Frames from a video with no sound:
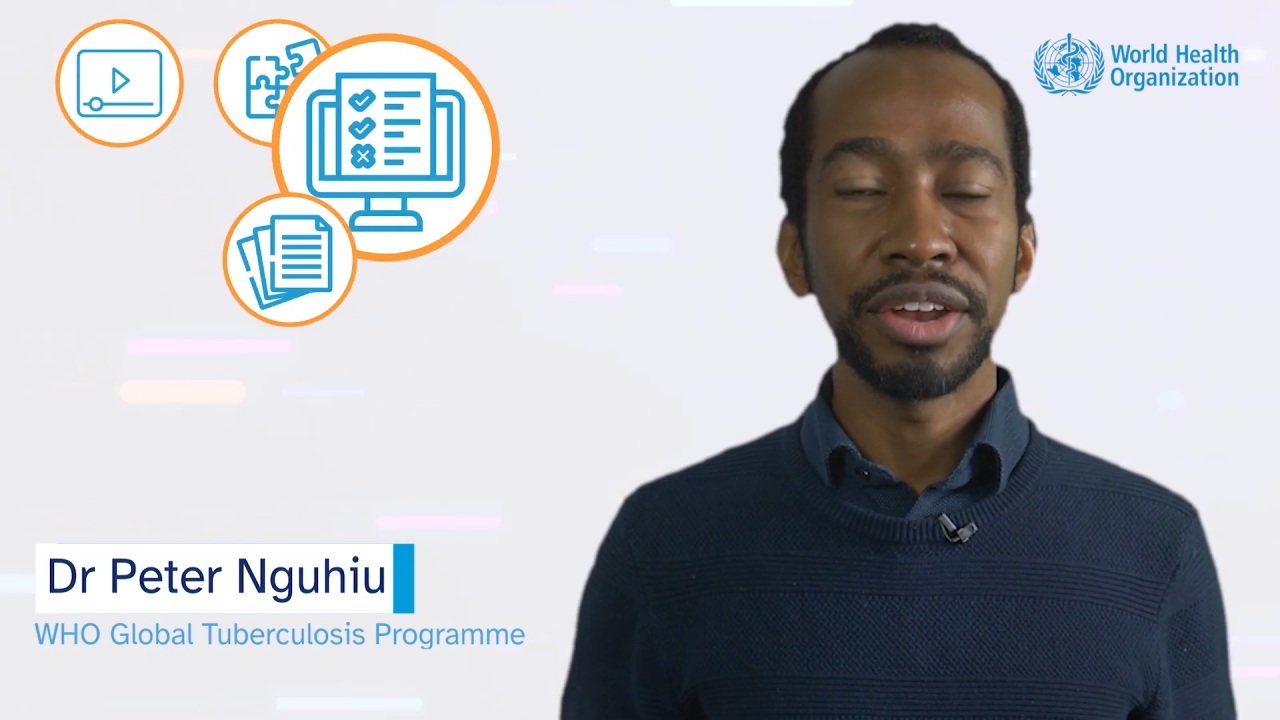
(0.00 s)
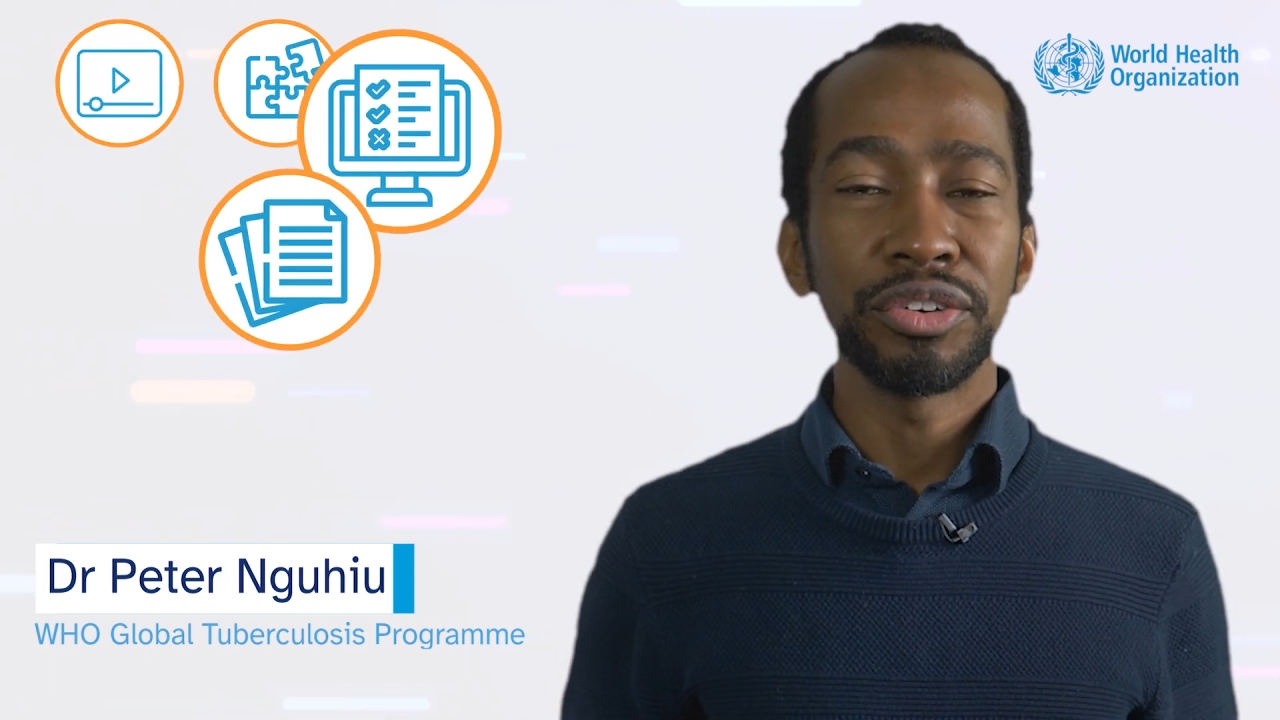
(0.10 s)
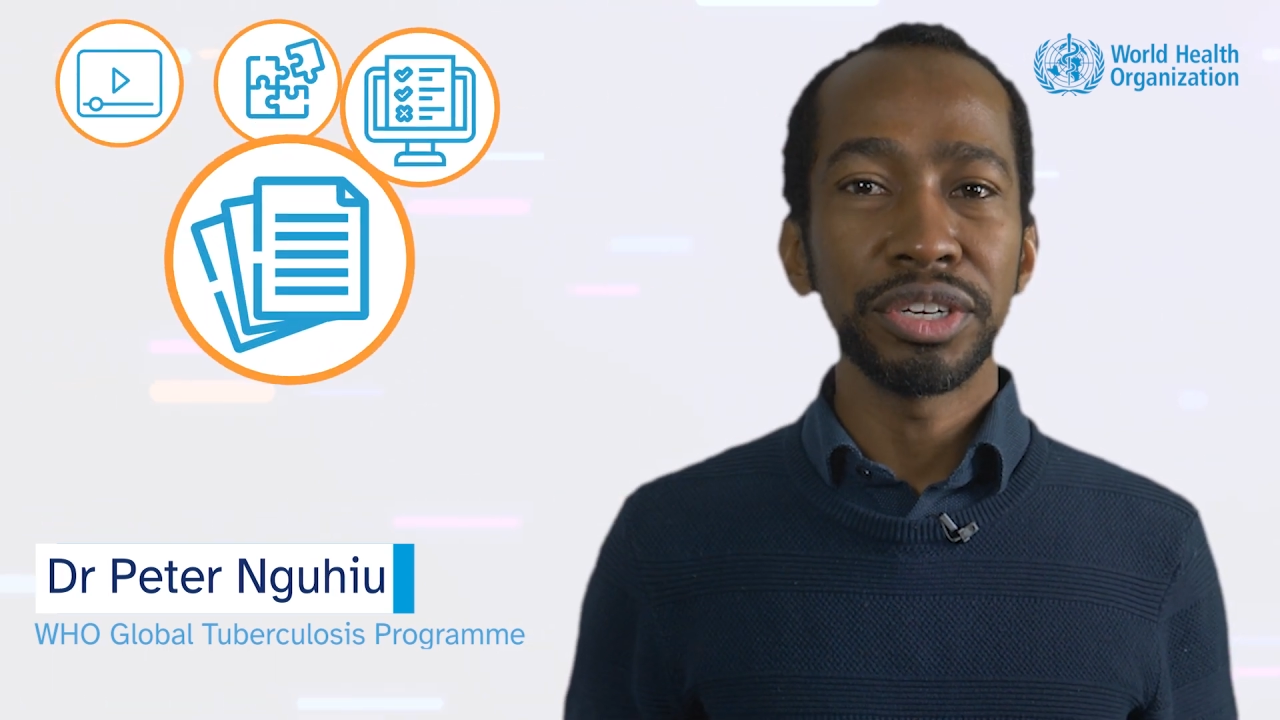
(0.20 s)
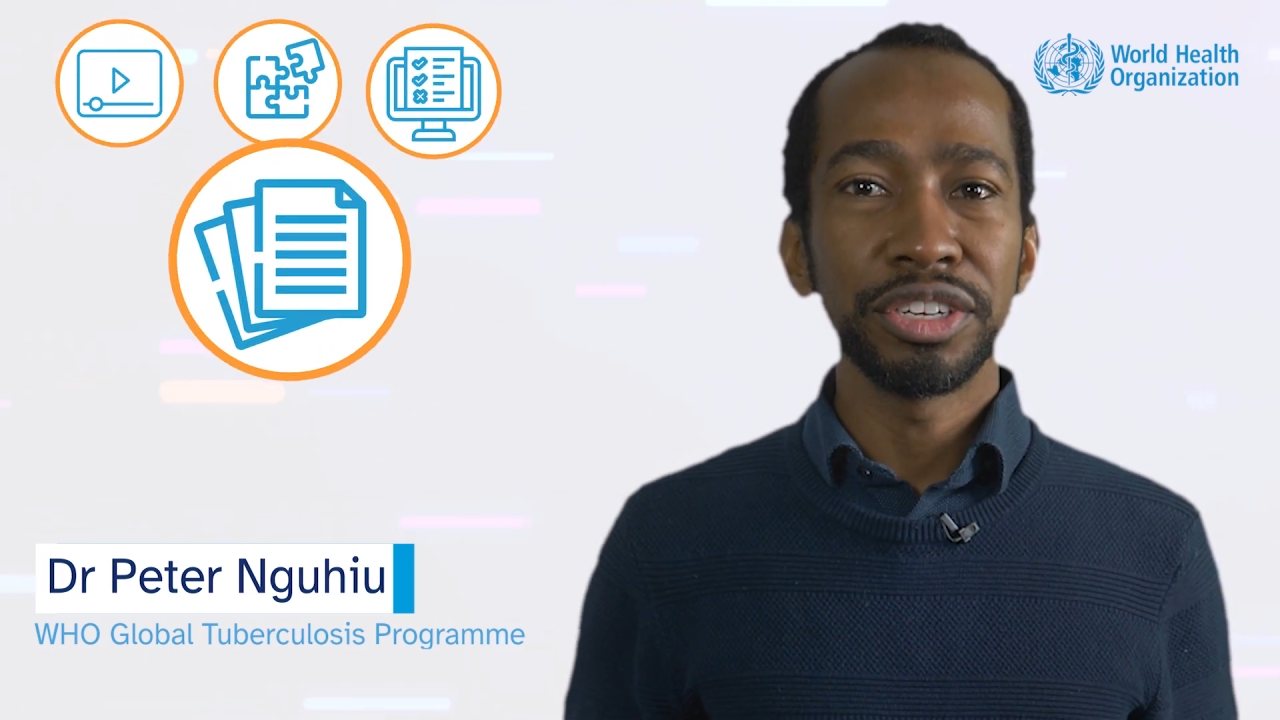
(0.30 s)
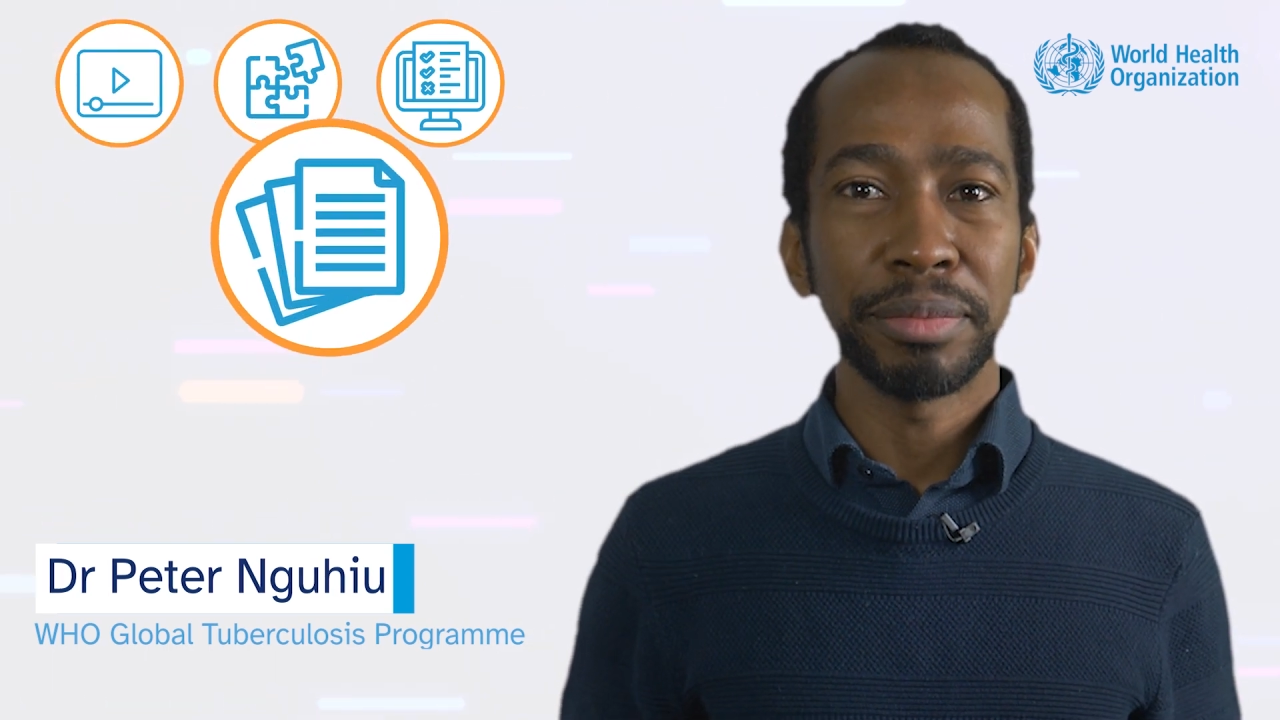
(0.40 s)

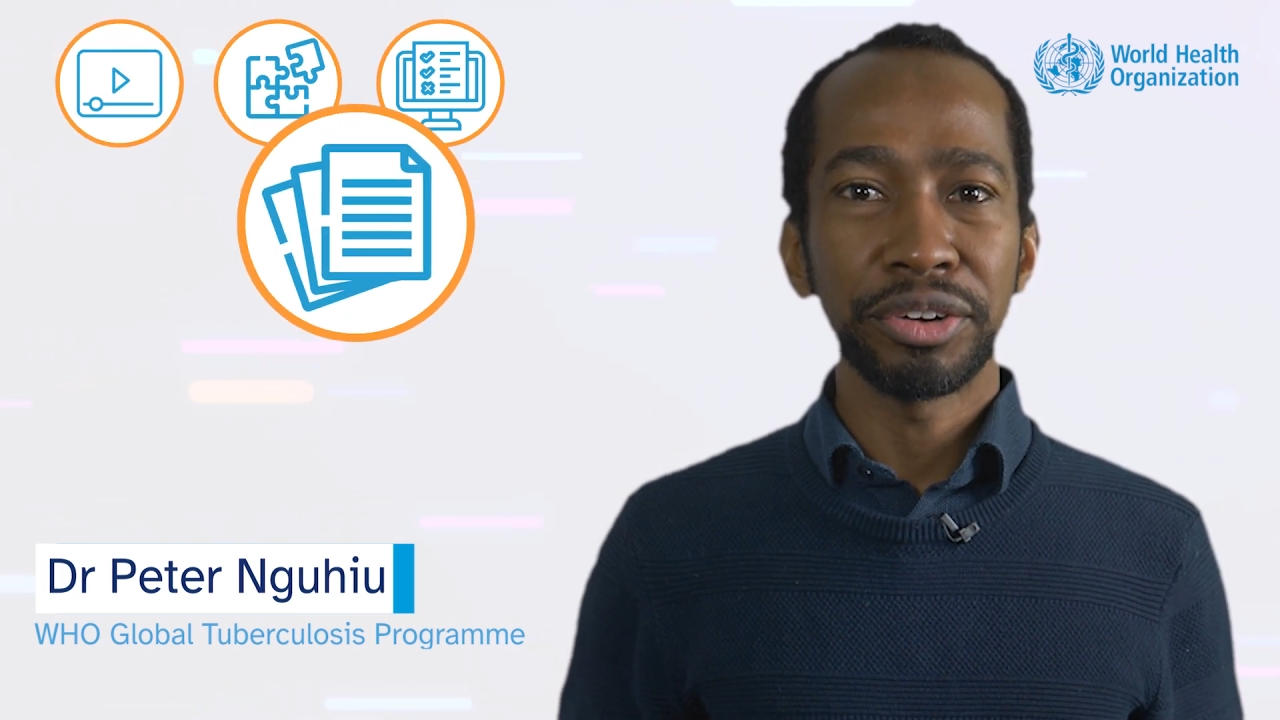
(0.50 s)
and reading